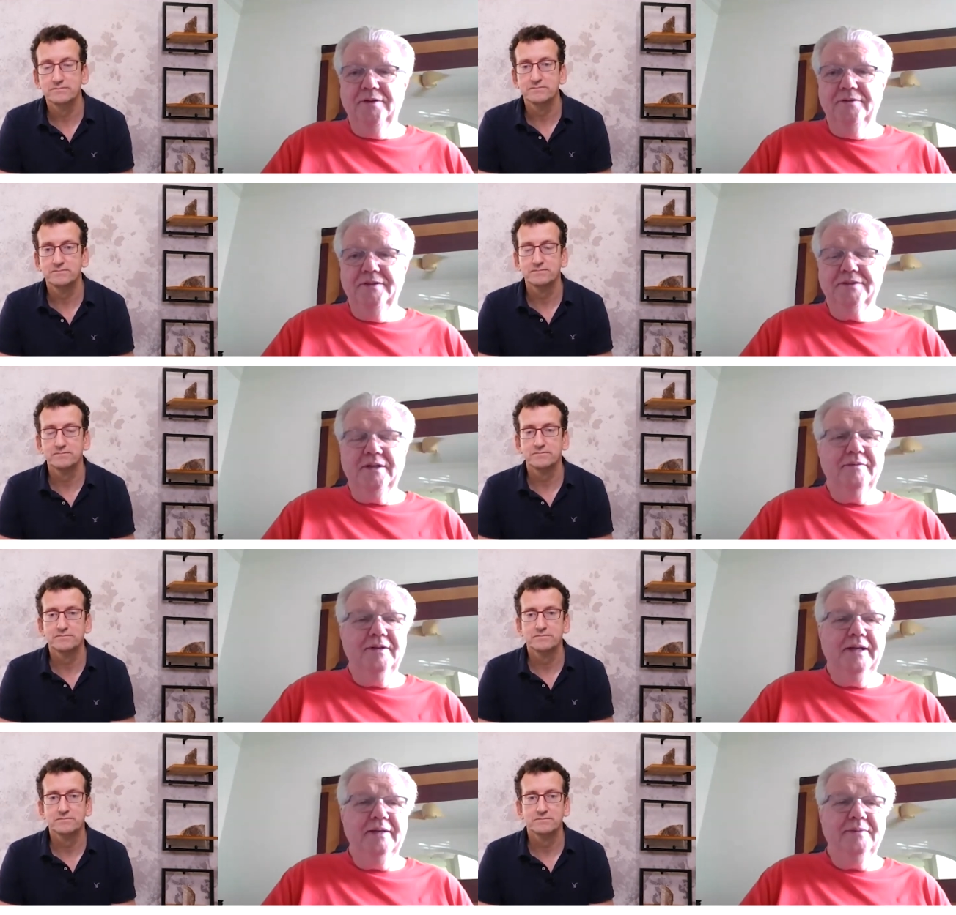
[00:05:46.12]
Speaker 1: a new
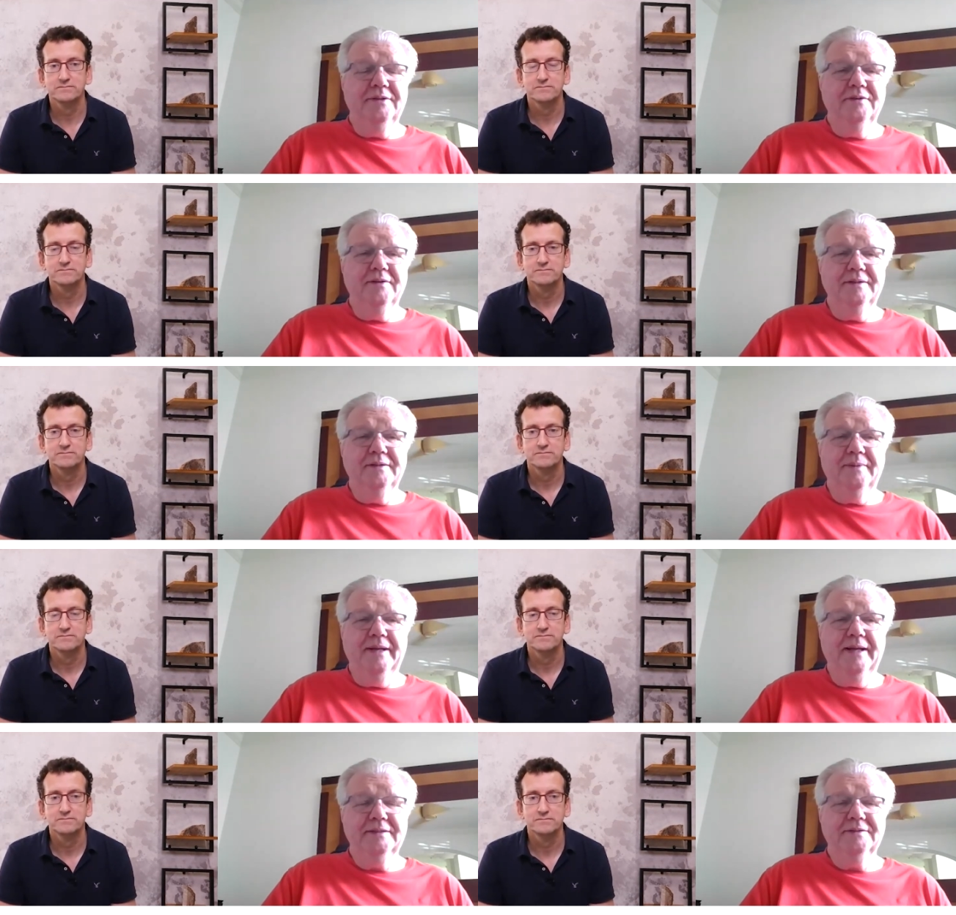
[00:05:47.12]
discovery. Had been drilled in
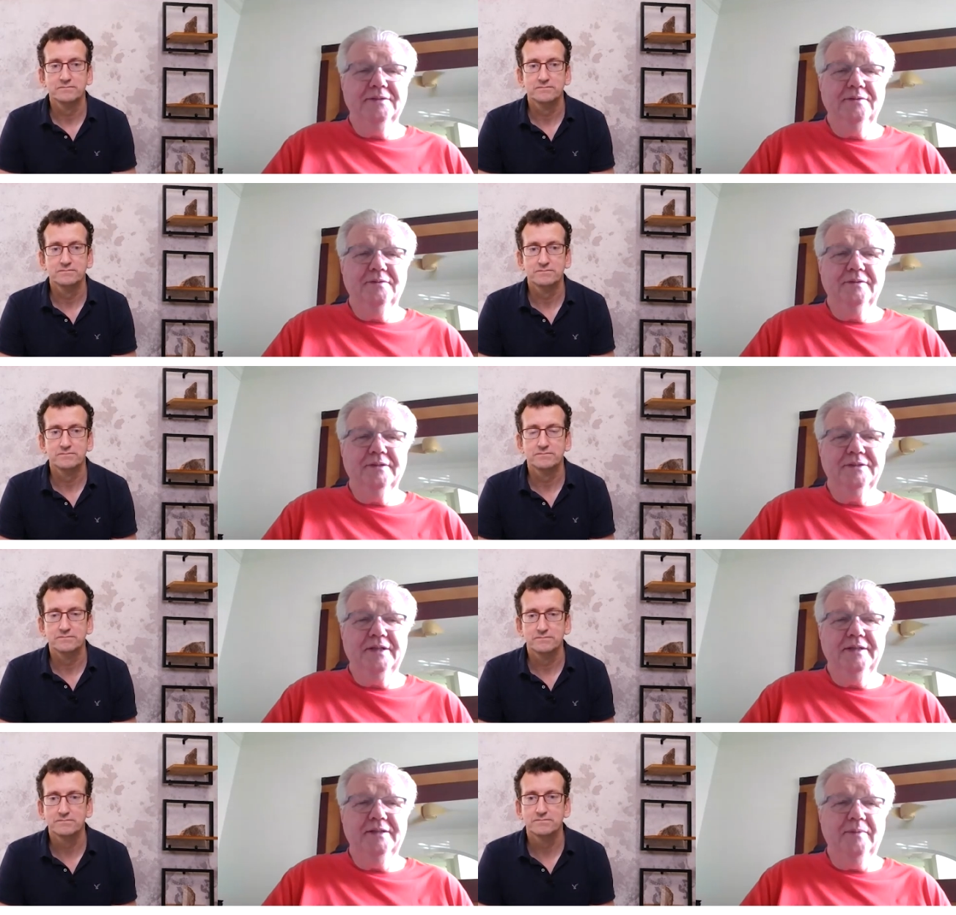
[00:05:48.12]
the past, so we're
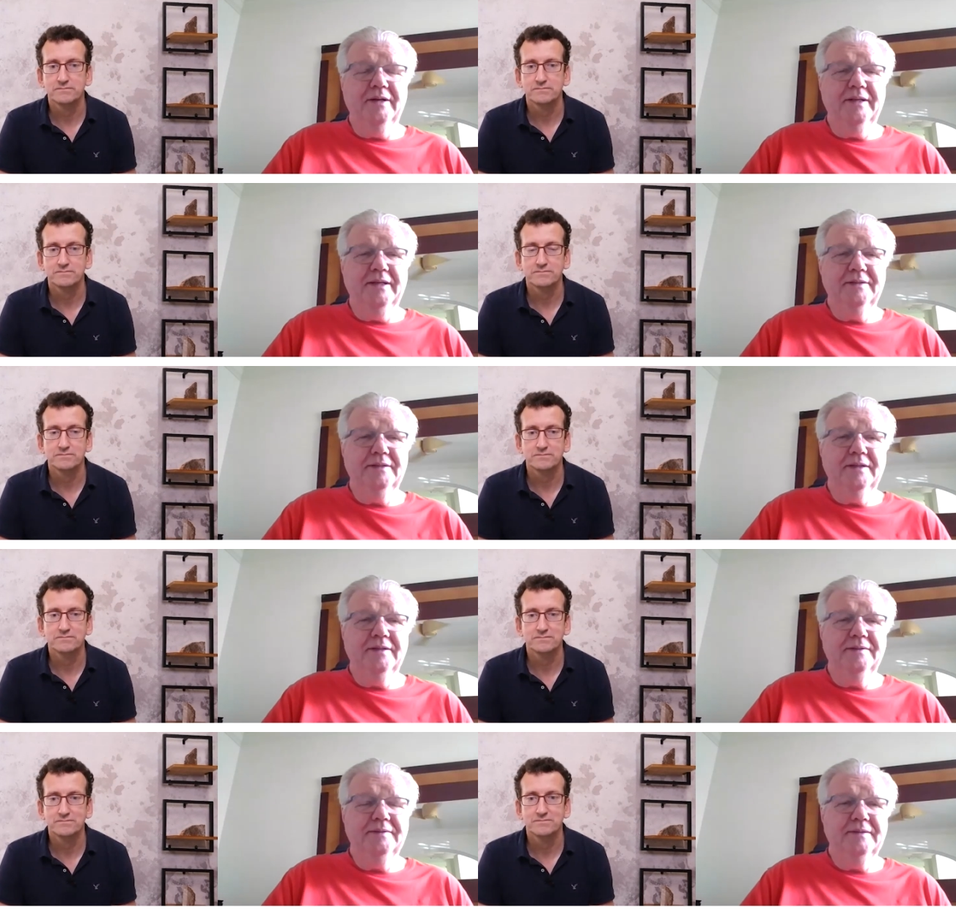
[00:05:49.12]
excited about it
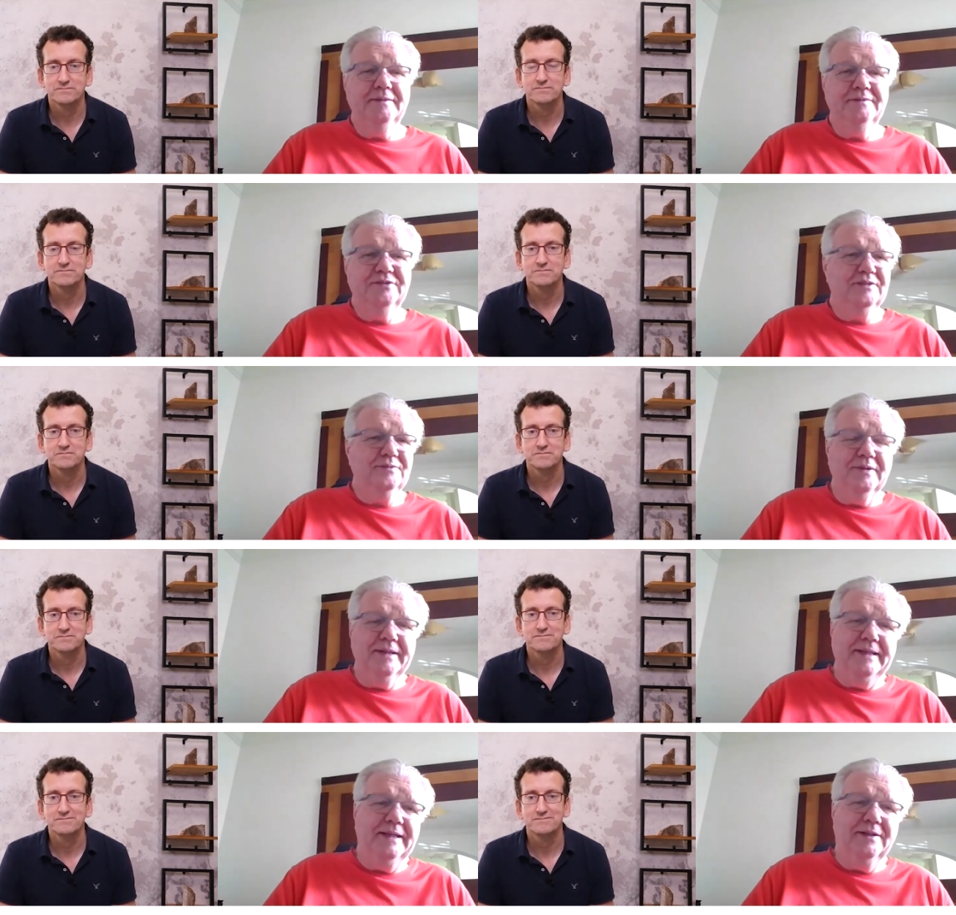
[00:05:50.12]
uh, and
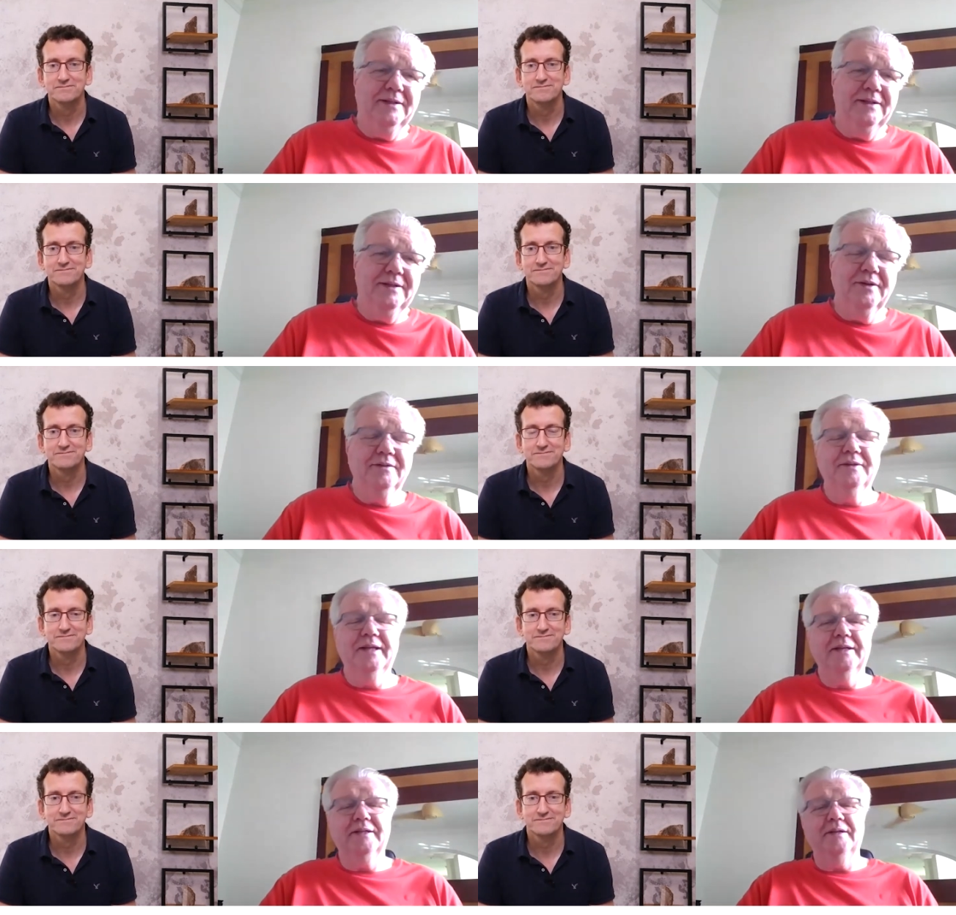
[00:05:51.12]
just really getting
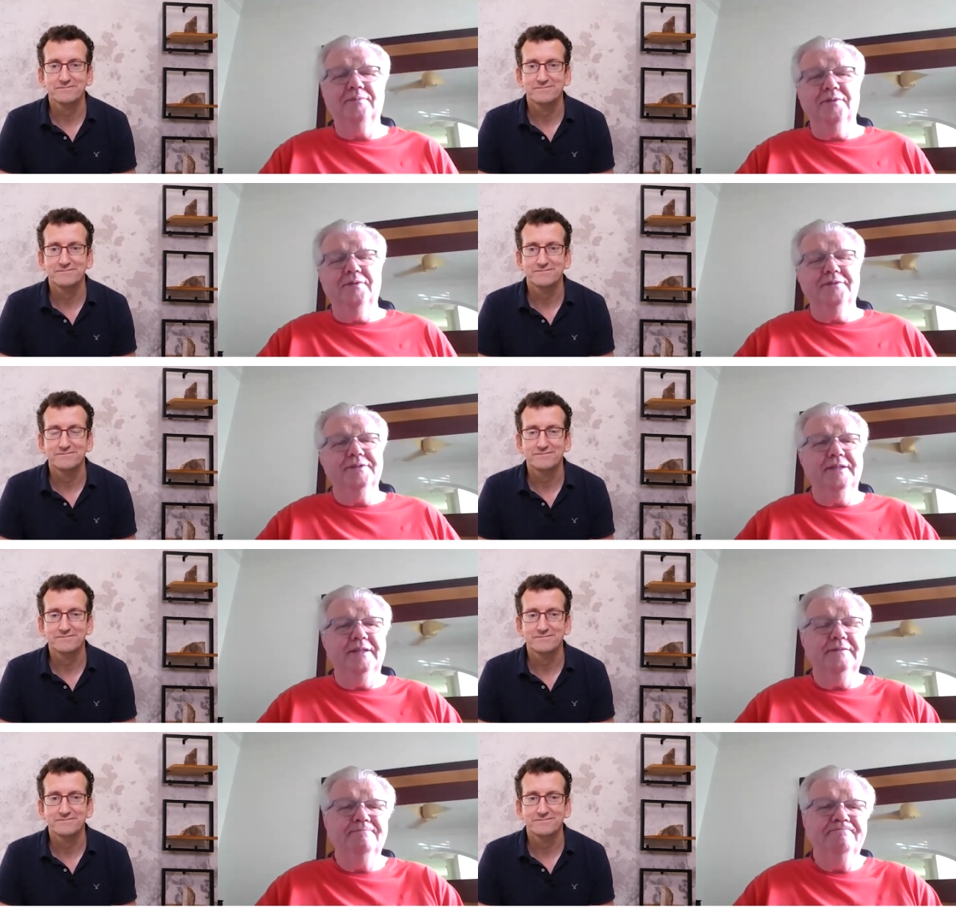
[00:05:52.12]
going.
Speaker 2: I only had a couple
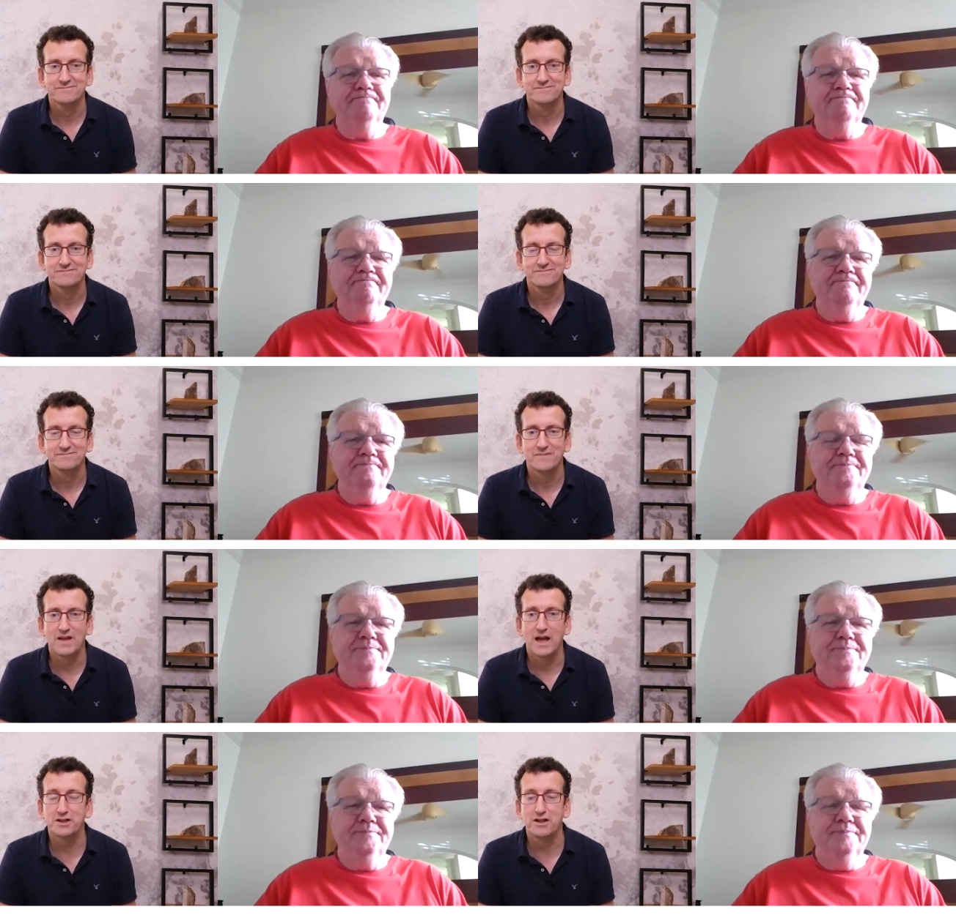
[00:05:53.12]
holes in it.
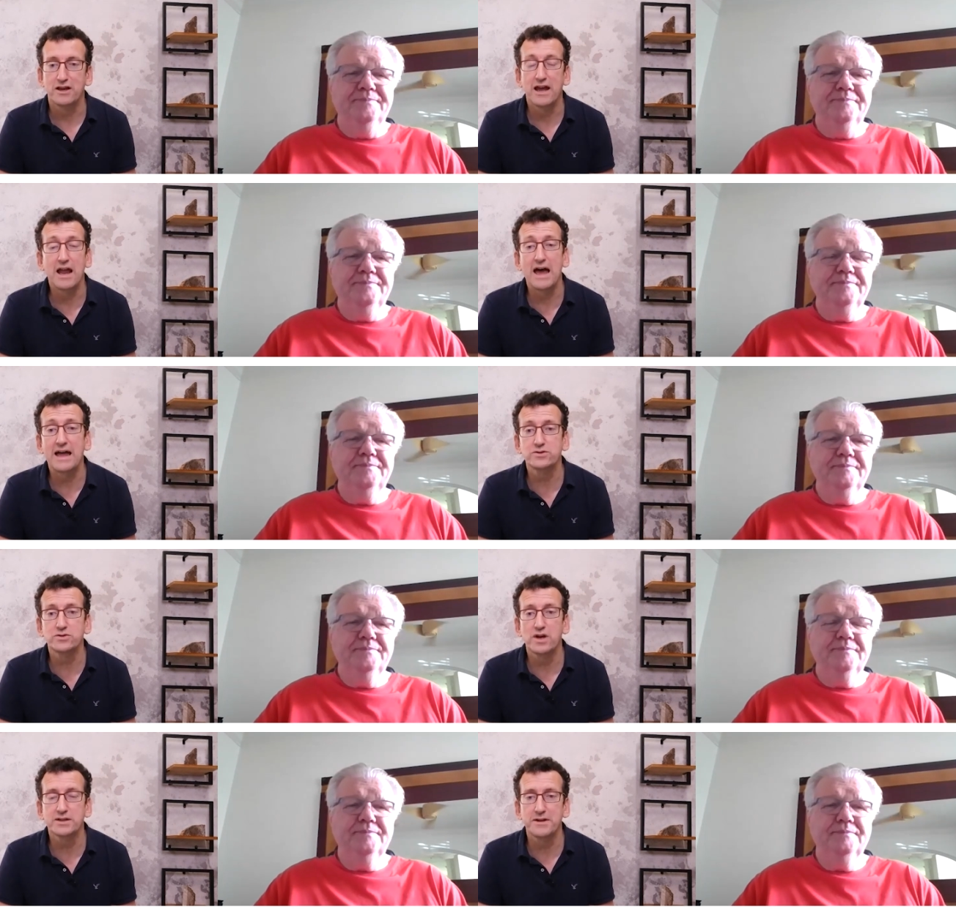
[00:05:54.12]
Absolutely, and, and as we,
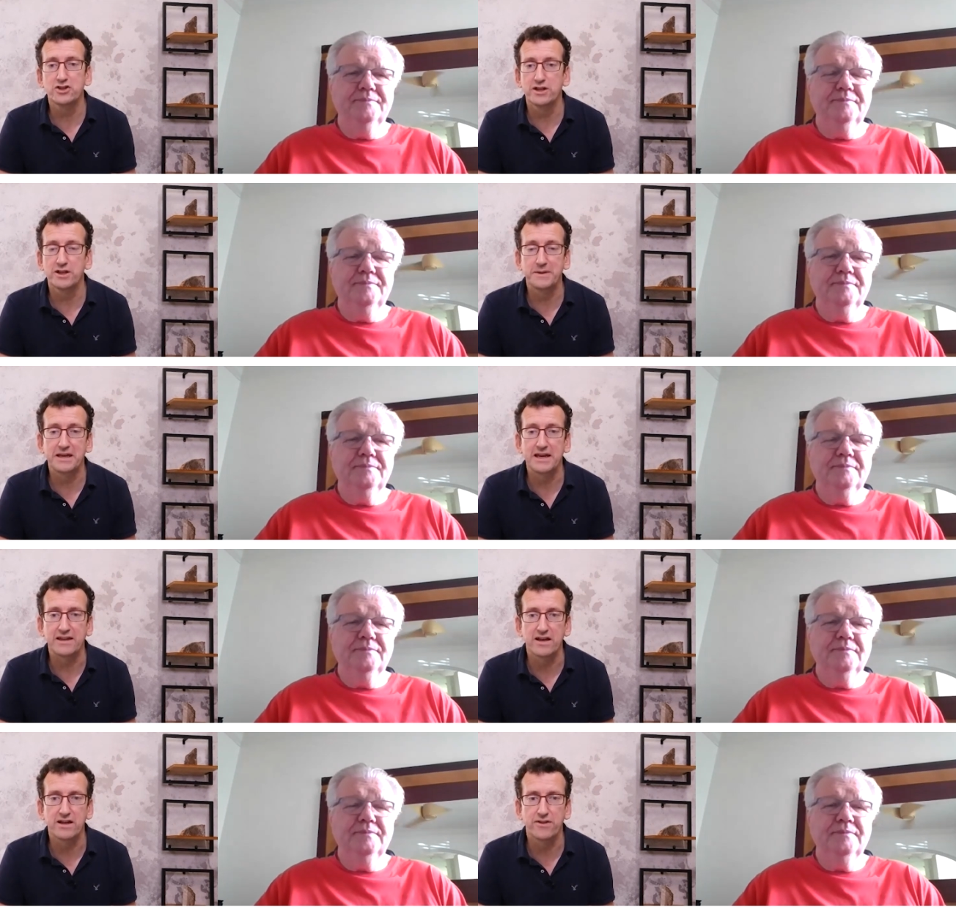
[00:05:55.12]
as I mentioned at the beginning, there there are